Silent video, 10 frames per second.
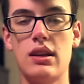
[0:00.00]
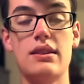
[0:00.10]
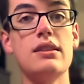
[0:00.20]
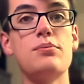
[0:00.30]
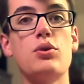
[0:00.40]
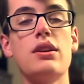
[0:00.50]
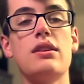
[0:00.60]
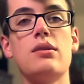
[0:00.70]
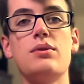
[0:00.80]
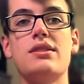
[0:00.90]
At this
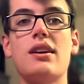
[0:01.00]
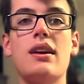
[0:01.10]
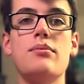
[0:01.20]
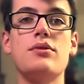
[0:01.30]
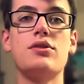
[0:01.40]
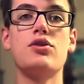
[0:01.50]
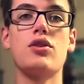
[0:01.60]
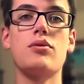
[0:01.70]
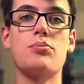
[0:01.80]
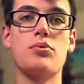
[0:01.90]
point, it was time to
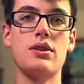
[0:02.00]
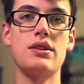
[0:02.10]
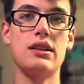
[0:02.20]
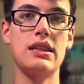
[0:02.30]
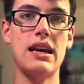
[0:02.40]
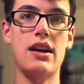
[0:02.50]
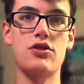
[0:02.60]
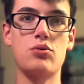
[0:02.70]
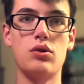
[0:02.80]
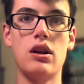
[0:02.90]
start printing the
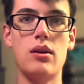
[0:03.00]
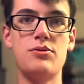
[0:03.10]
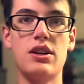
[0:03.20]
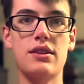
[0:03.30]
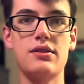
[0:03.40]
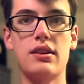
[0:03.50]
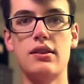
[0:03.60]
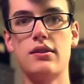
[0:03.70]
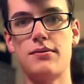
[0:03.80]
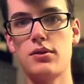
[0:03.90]
actual objects,
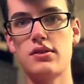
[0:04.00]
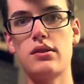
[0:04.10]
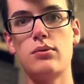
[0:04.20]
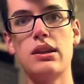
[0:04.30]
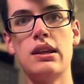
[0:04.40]
and the first thing we